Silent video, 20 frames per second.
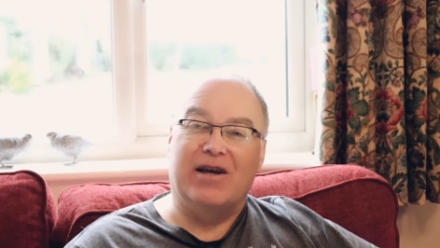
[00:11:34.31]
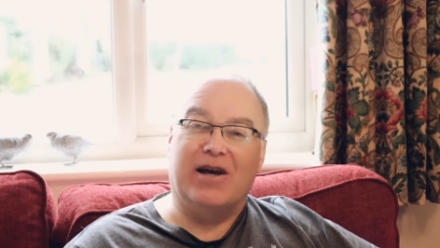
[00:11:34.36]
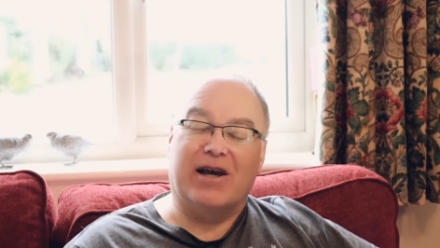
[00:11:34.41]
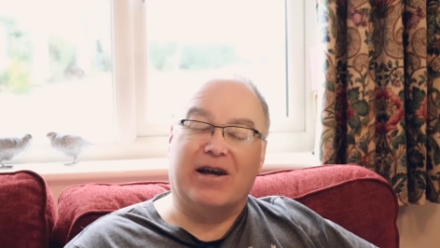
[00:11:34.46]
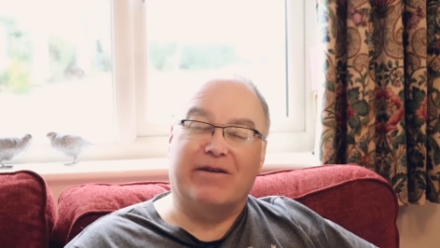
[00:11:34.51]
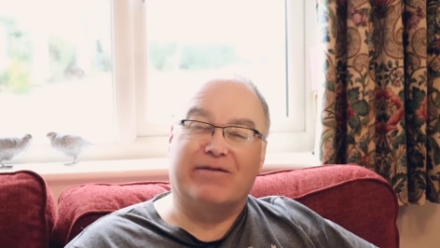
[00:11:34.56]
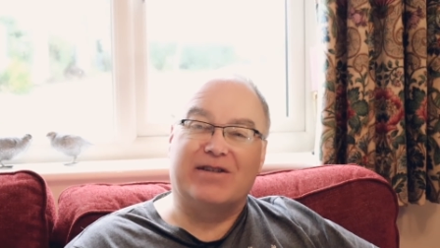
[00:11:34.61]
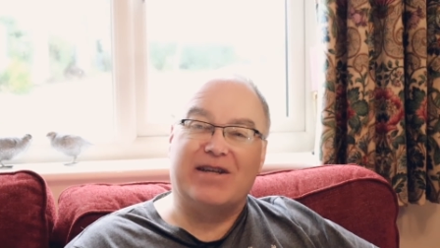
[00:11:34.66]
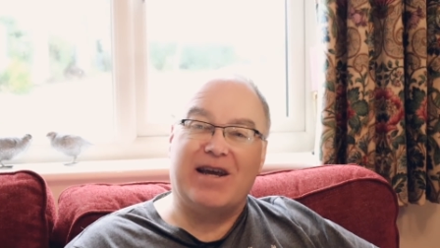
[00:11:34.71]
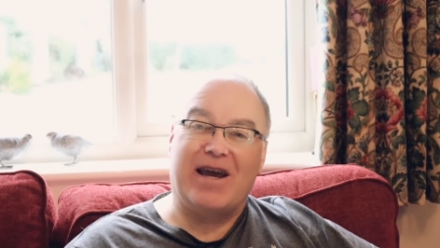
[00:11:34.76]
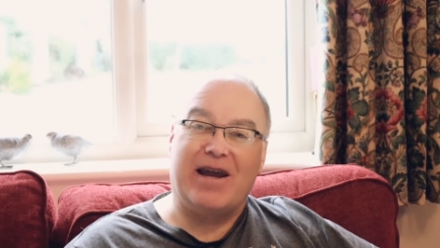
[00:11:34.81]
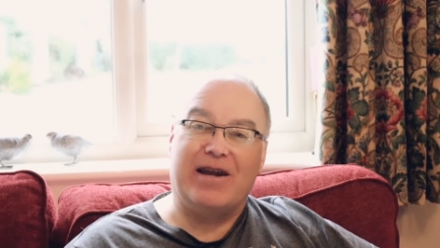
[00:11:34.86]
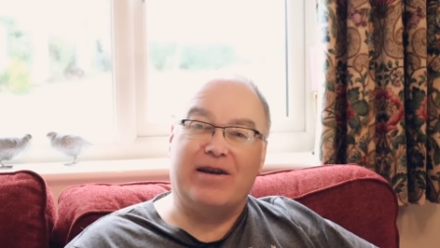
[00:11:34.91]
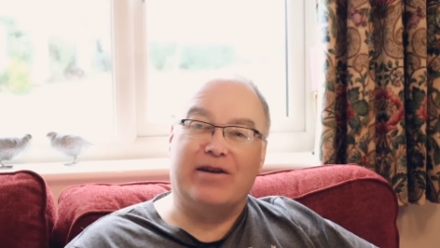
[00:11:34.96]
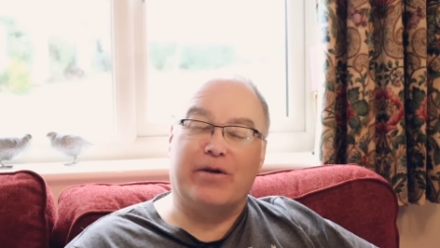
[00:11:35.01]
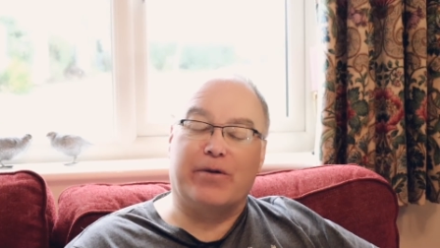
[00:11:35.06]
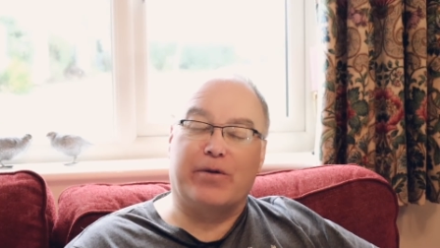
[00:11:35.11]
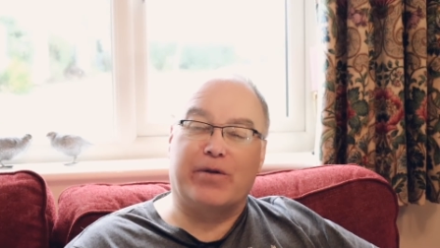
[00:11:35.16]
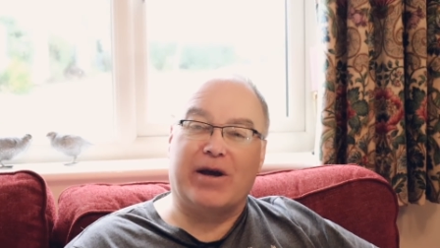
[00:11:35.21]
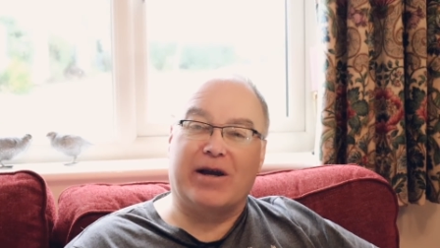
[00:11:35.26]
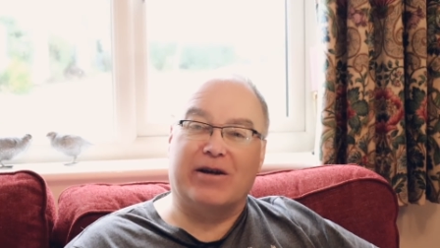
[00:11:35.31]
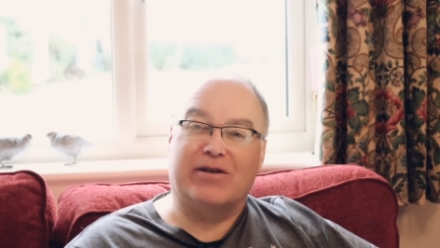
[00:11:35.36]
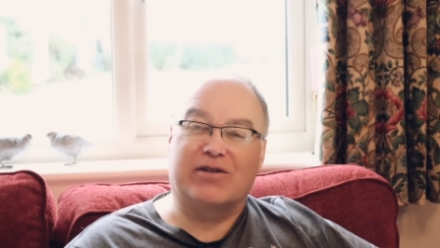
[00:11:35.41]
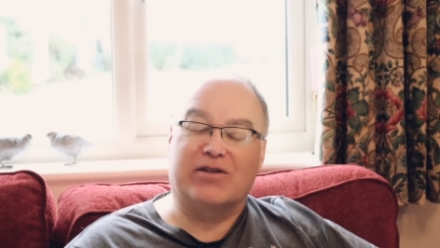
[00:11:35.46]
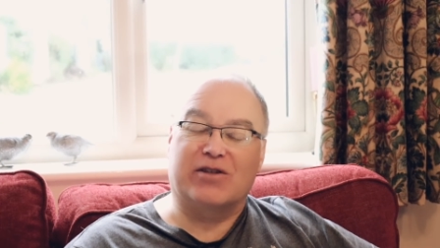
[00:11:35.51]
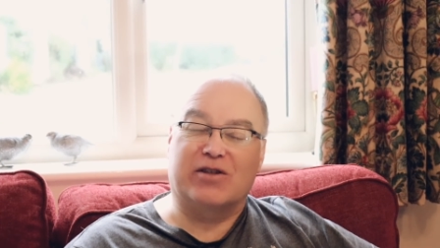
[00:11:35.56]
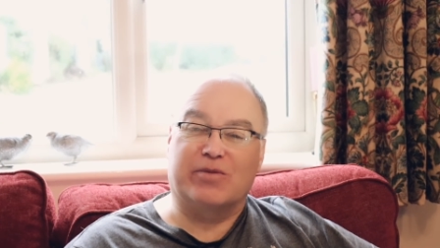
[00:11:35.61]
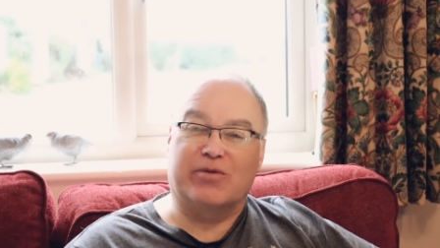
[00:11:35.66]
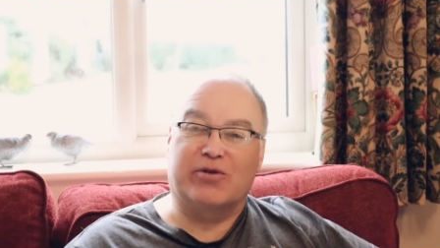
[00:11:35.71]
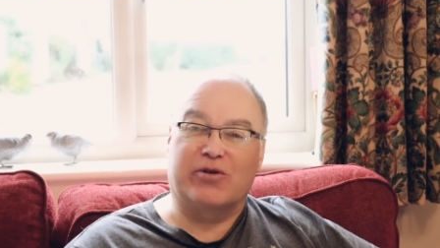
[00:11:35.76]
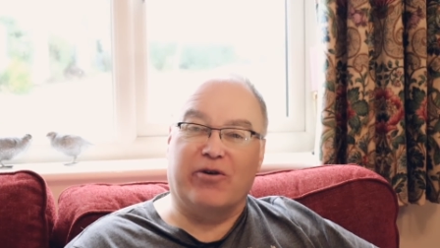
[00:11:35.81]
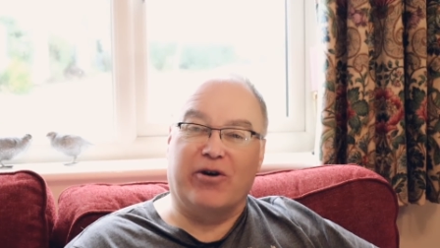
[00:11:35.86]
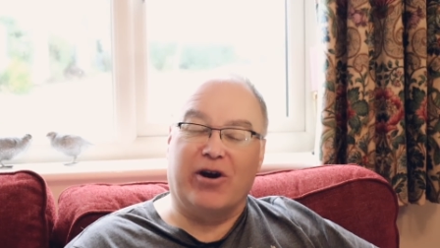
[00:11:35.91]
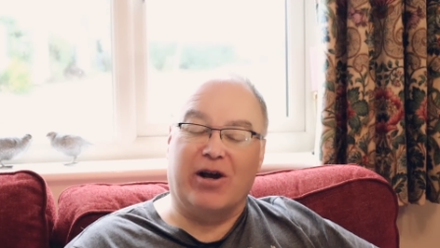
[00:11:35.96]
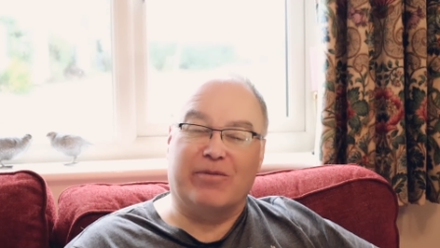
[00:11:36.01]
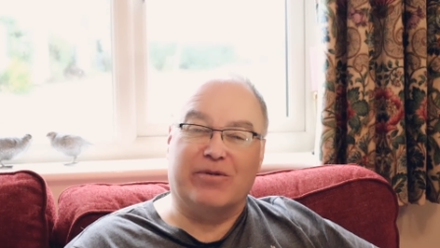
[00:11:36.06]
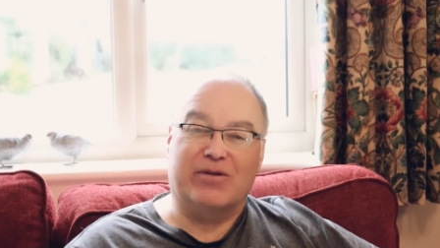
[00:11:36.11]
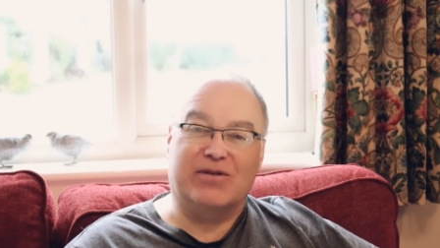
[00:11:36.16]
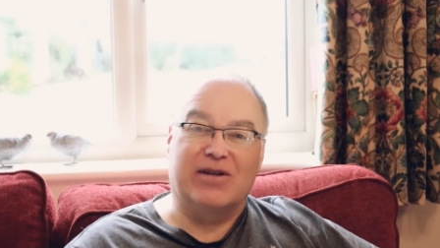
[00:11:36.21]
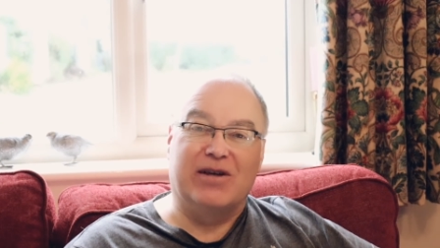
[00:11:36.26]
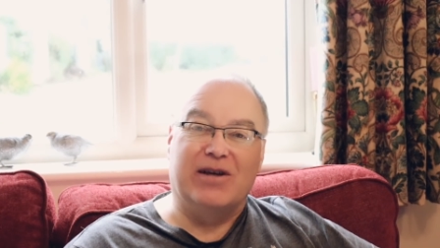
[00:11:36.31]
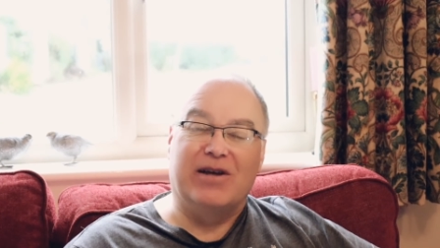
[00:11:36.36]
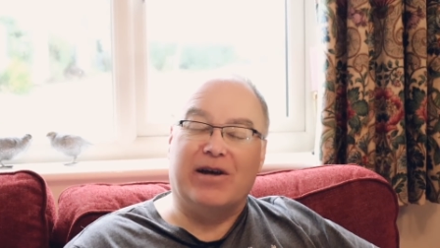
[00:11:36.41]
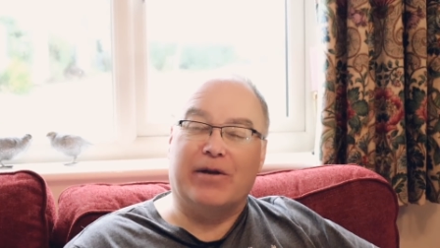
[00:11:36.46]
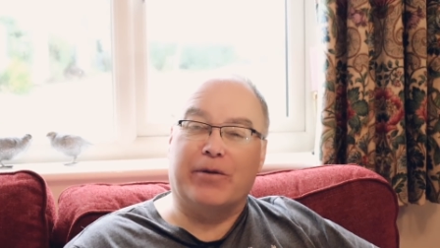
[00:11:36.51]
I have 10,000 subscribers